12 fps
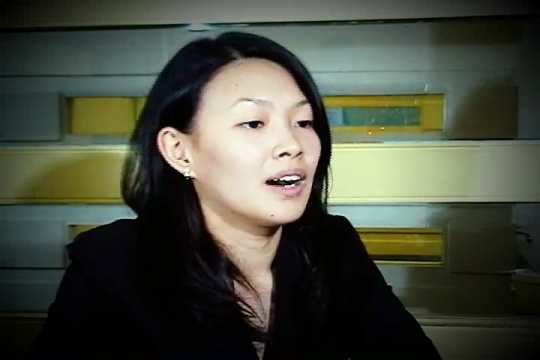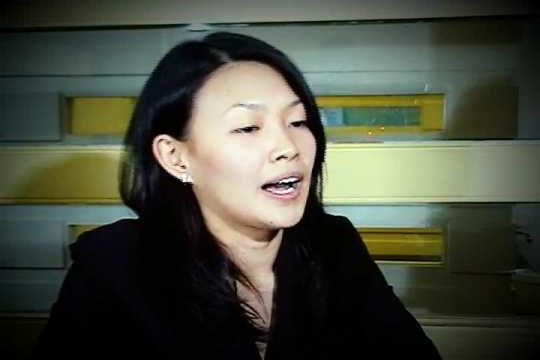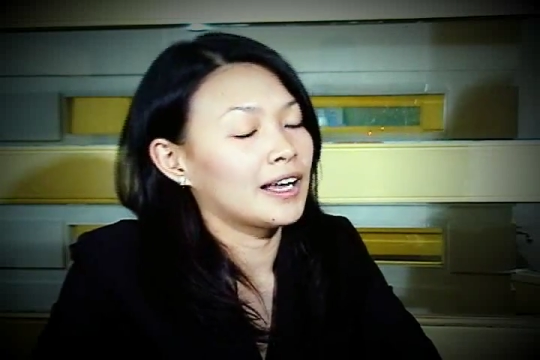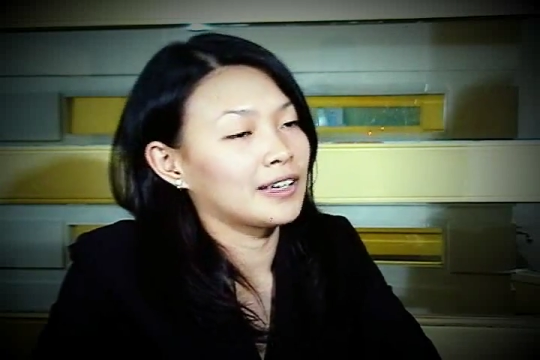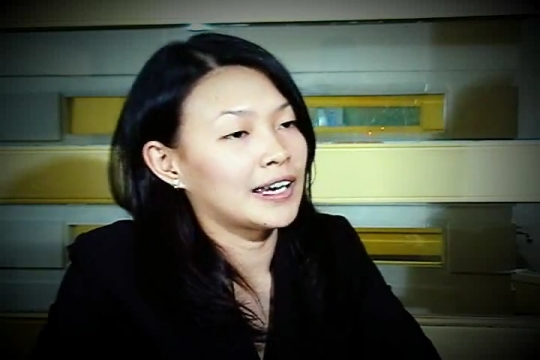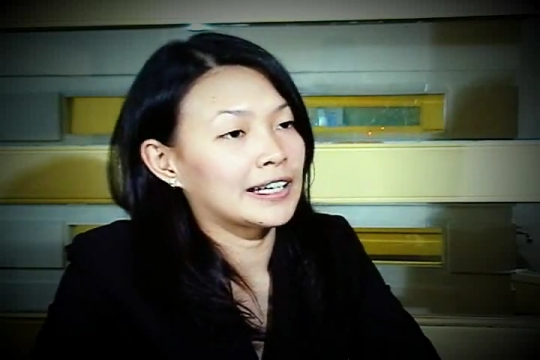
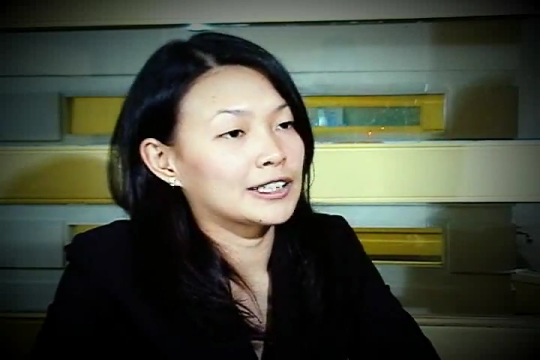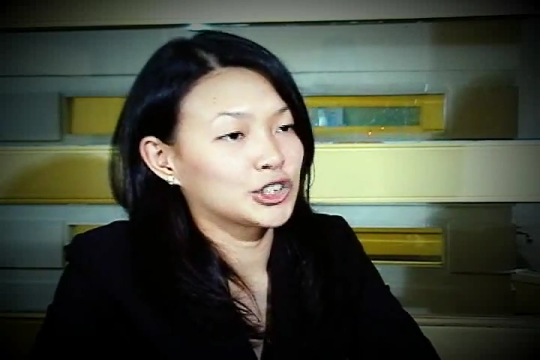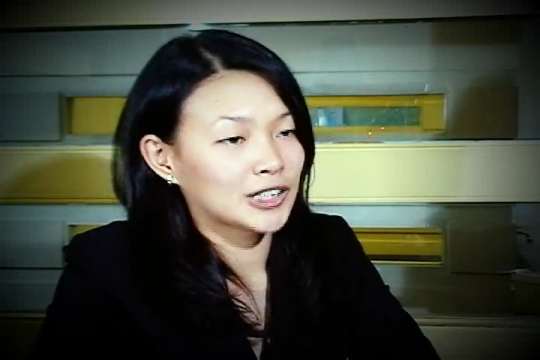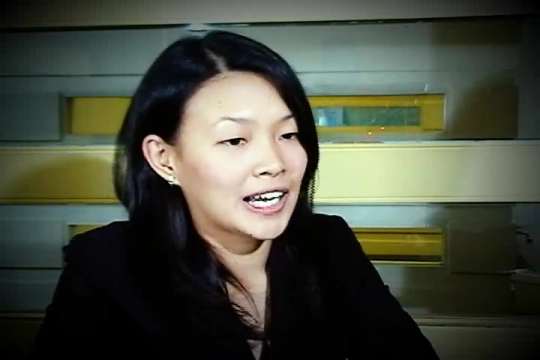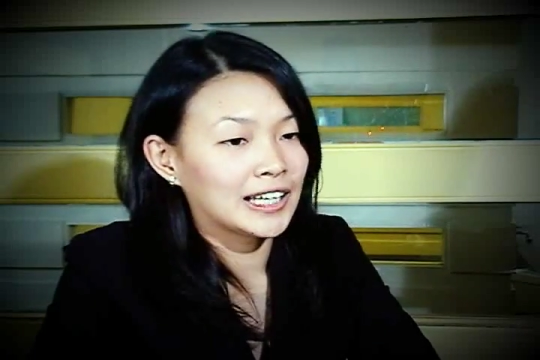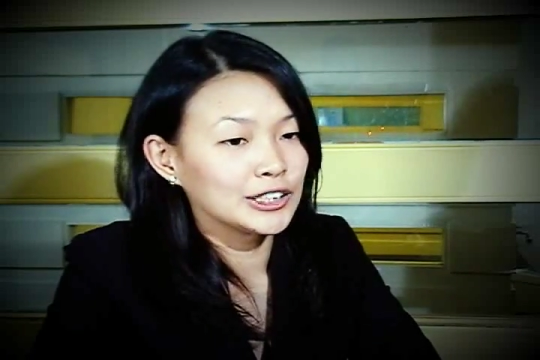I like
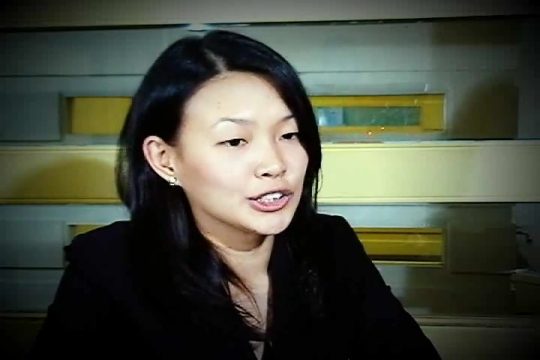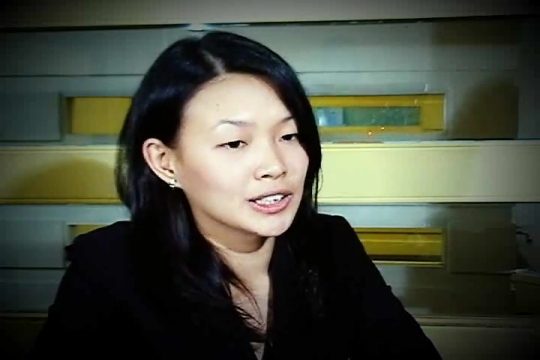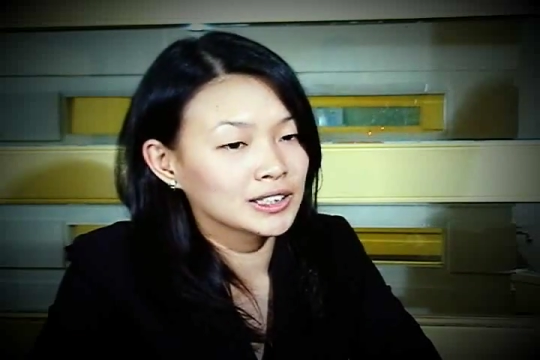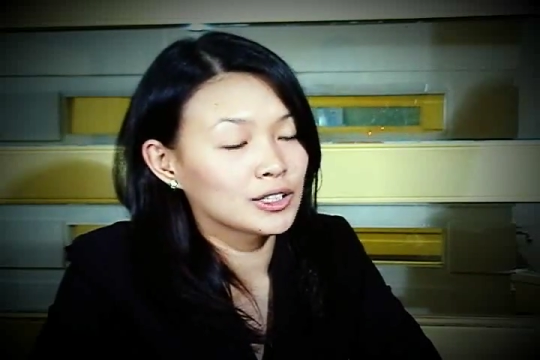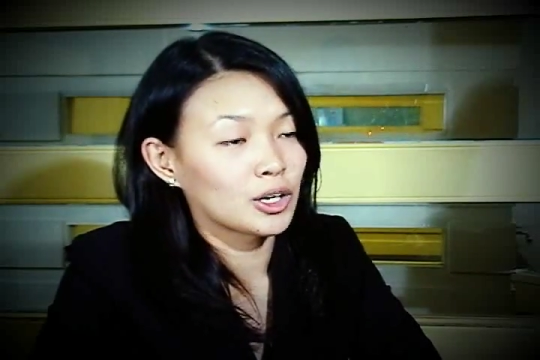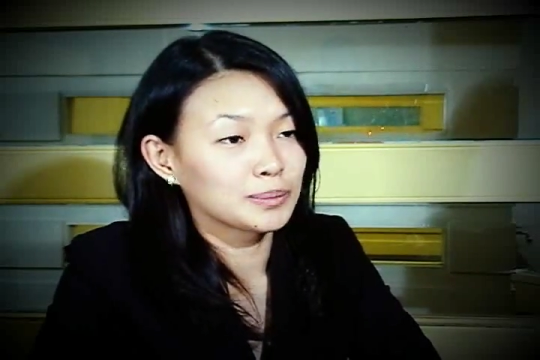
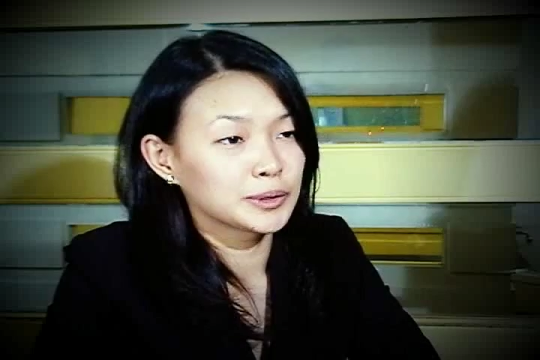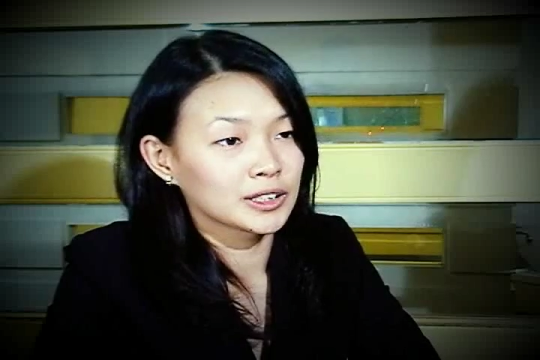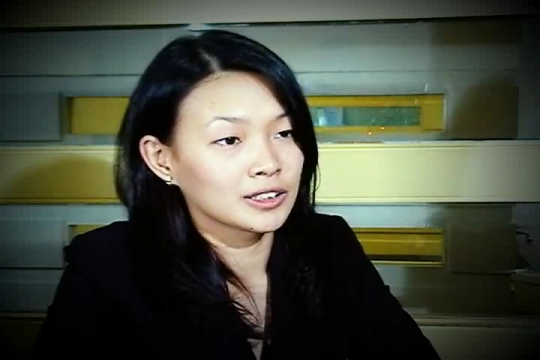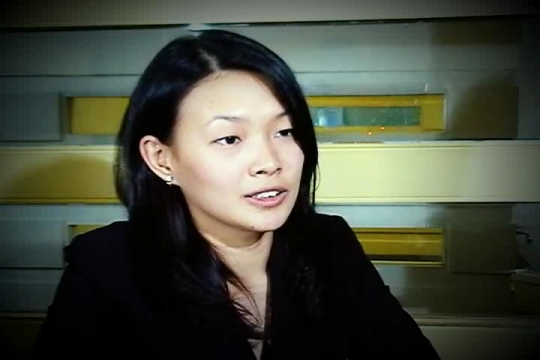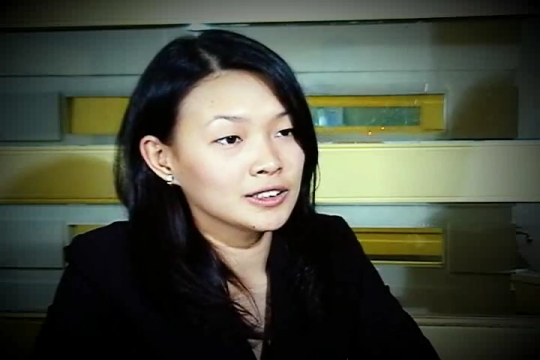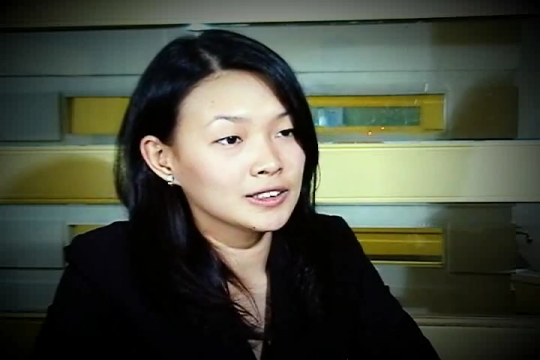challenges and
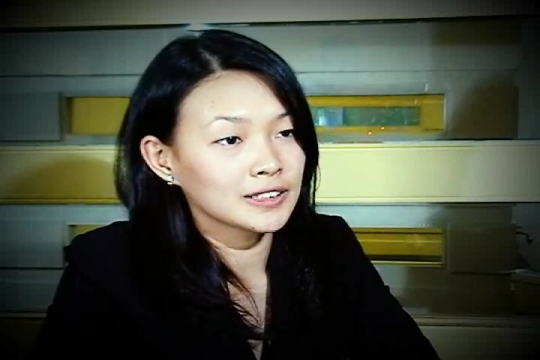obstacles.